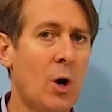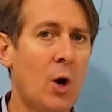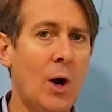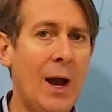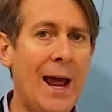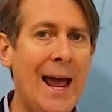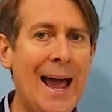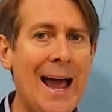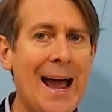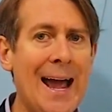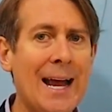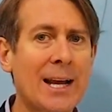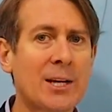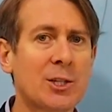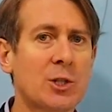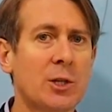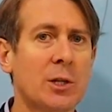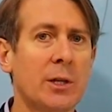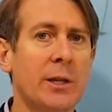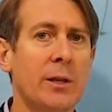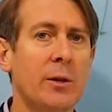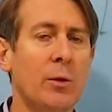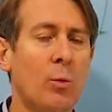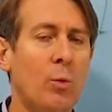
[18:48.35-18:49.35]
are
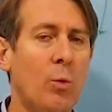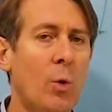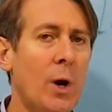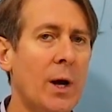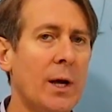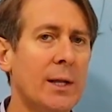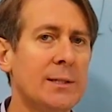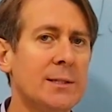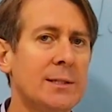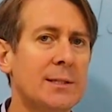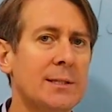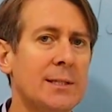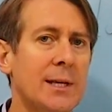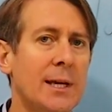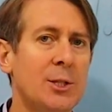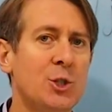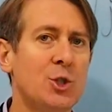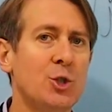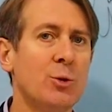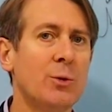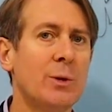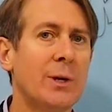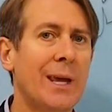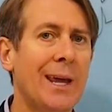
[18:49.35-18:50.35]
actually the ones
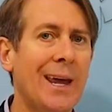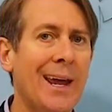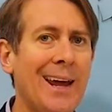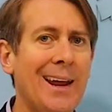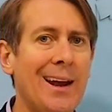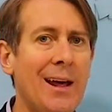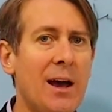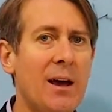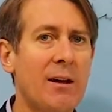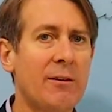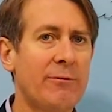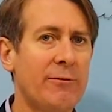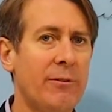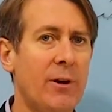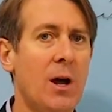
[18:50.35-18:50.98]
that you cannot